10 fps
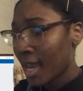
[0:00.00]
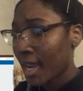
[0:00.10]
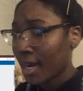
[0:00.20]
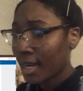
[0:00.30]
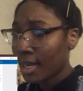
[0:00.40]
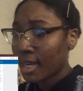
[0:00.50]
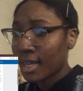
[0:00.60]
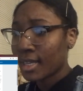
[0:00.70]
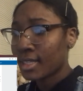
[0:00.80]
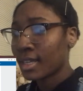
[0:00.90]
and it
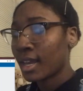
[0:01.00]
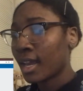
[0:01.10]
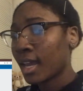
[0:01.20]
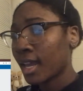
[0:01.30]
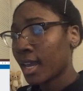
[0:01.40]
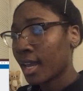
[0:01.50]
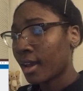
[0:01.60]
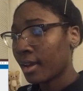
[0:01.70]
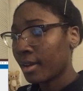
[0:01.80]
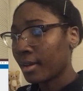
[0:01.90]
is a
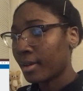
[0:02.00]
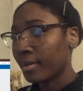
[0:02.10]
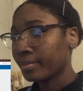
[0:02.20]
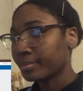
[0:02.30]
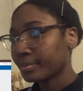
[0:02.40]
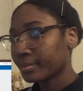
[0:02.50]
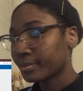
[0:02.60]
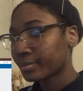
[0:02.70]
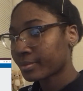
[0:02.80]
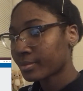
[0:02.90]
um.
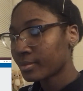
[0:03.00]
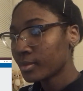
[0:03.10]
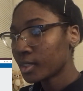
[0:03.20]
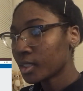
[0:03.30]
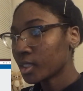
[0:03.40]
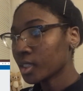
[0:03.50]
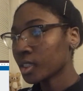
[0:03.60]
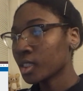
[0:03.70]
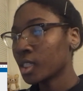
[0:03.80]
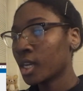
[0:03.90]

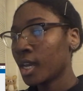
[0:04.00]
It's